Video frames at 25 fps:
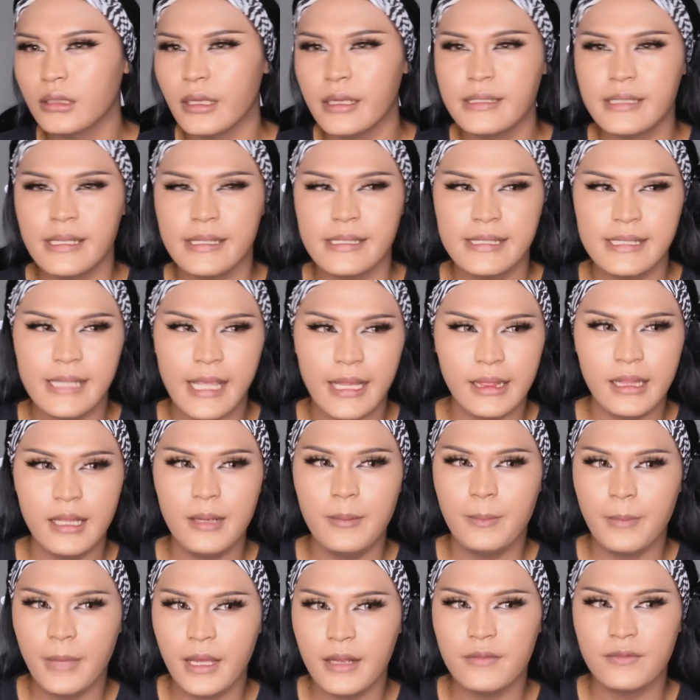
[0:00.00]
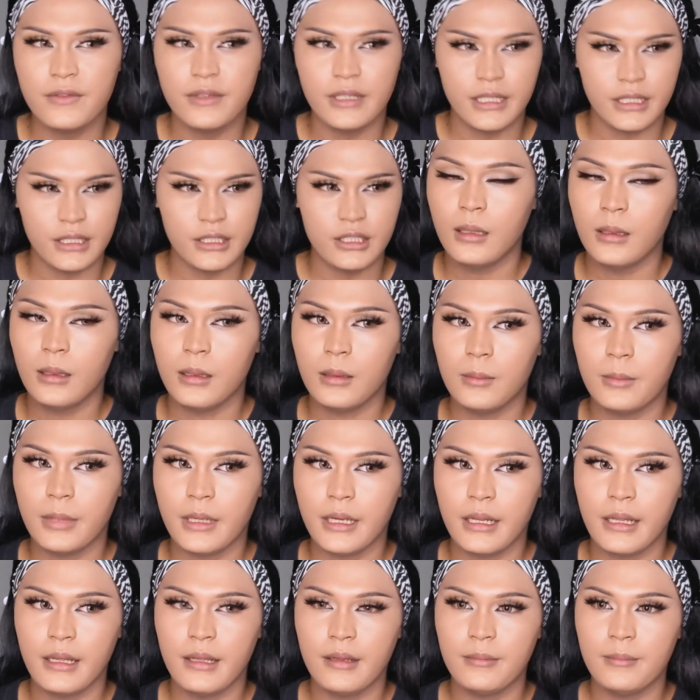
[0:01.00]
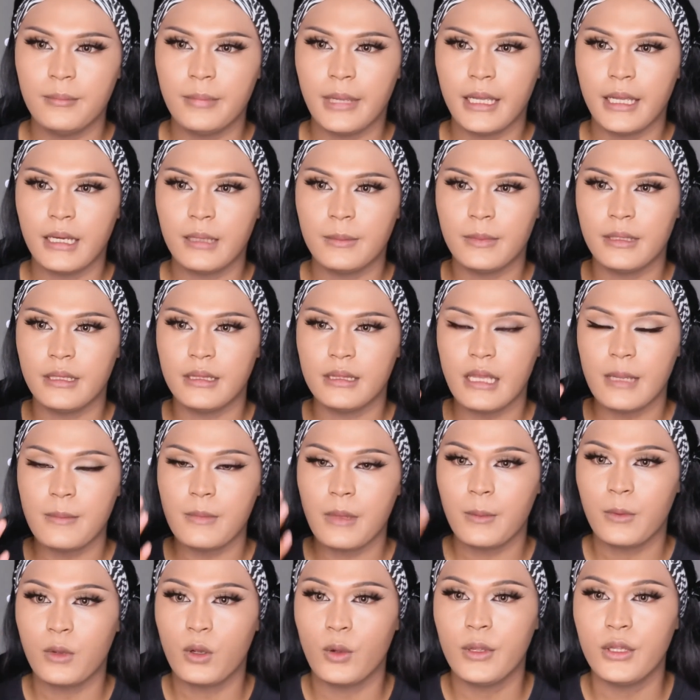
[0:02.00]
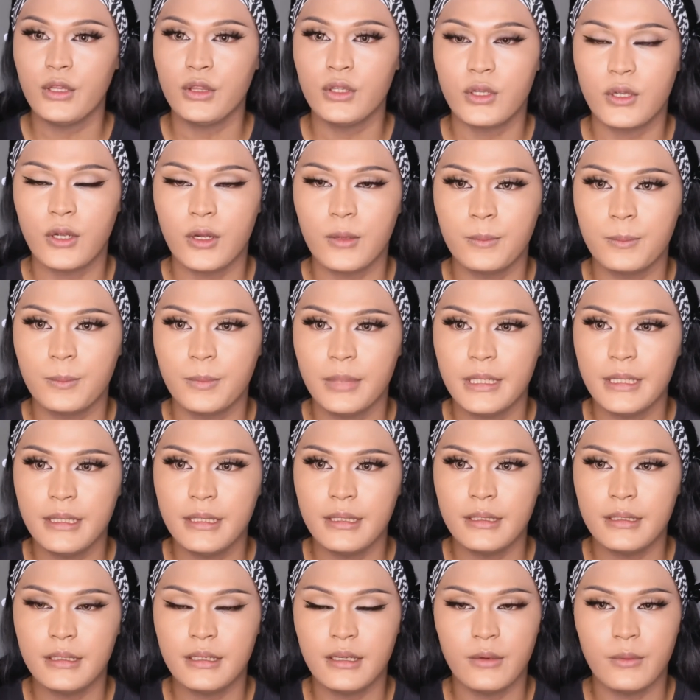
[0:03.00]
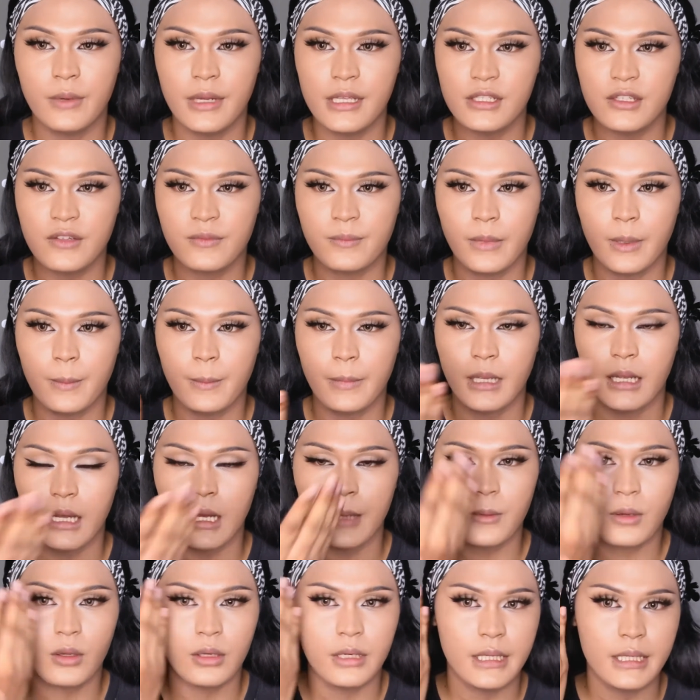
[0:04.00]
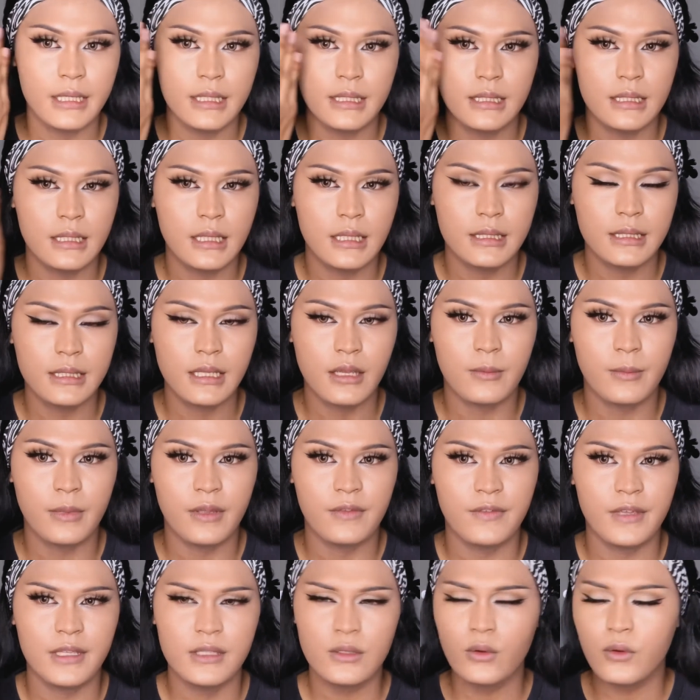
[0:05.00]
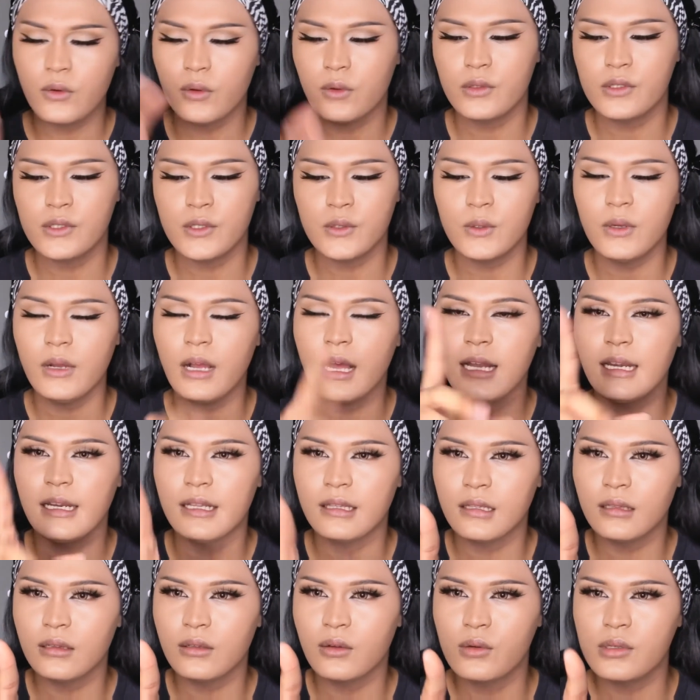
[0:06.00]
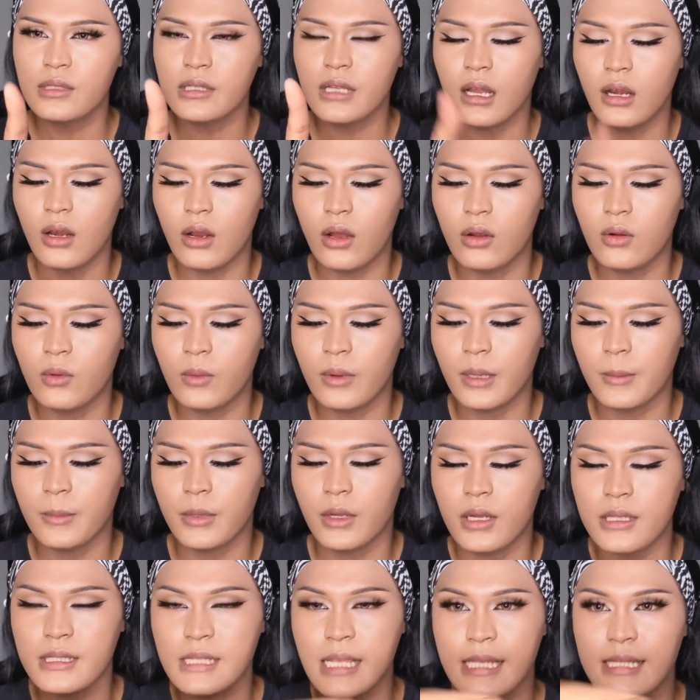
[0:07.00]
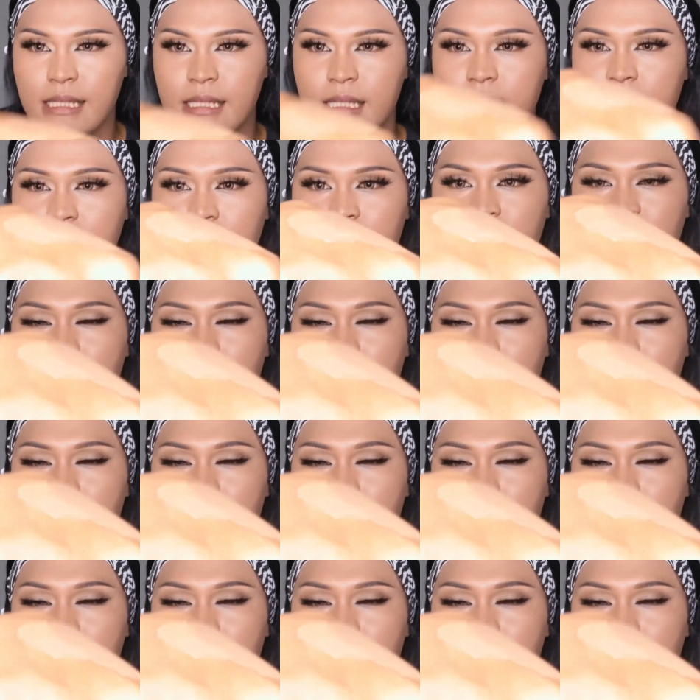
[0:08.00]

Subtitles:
a satin matte finish. But then by the meantime, I'm going to complete the rest of my makeup on this side of my face. Oh, also a little goes a long way because I still have like